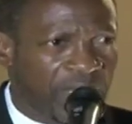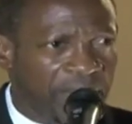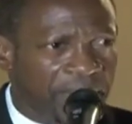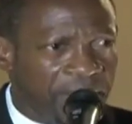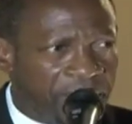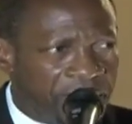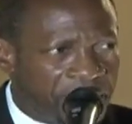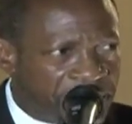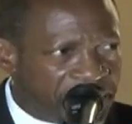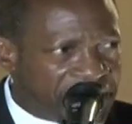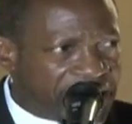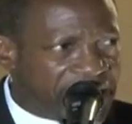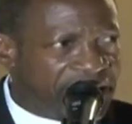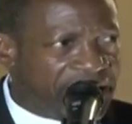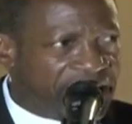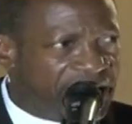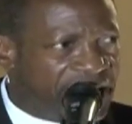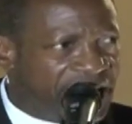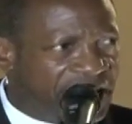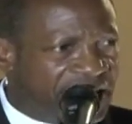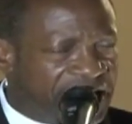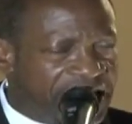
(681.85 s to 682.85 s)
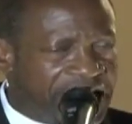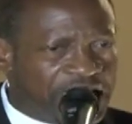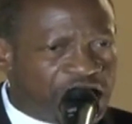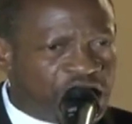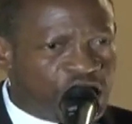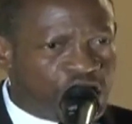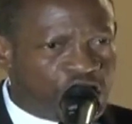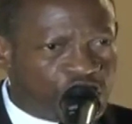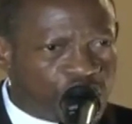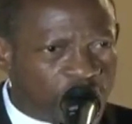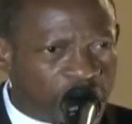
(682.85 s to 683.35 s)
making a
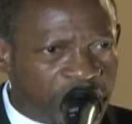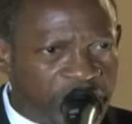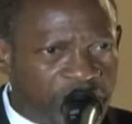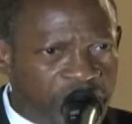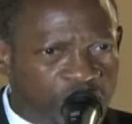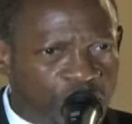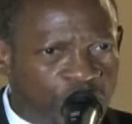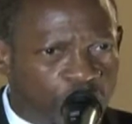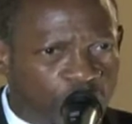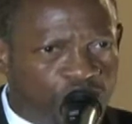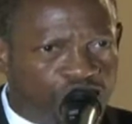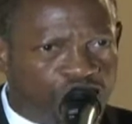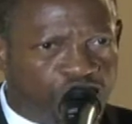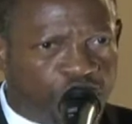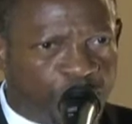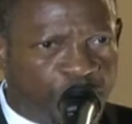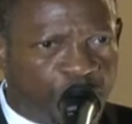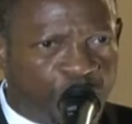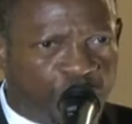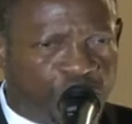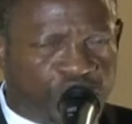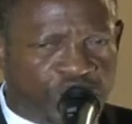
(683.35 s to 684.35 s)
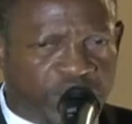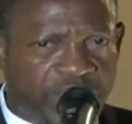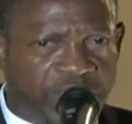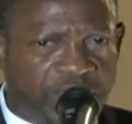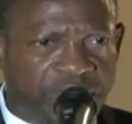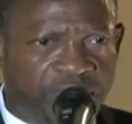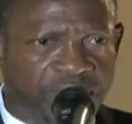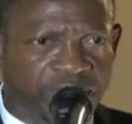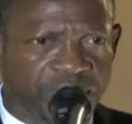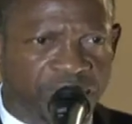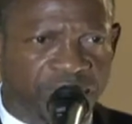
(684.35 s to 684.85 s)
solid
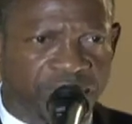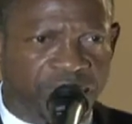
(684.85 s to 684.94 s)
contribution